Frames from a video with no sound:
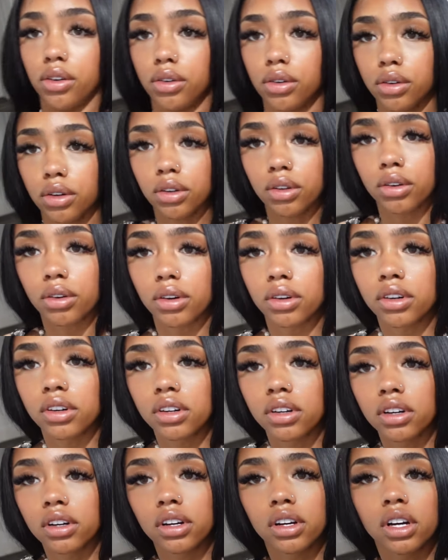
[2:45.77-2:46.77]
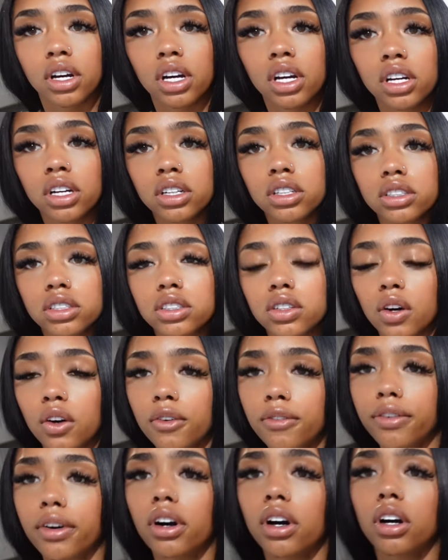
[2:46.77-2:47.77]
Whew. So
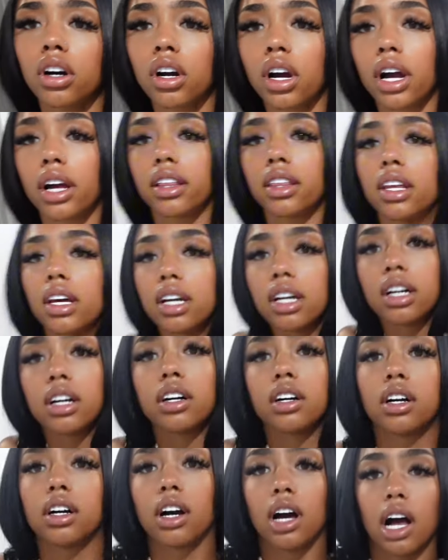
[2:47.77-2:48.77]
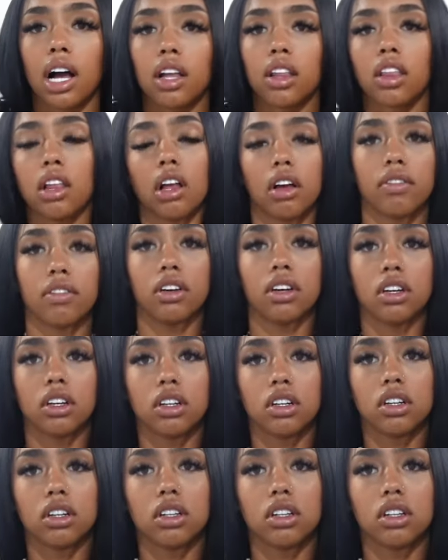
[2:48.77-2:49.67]
far, I think I love it.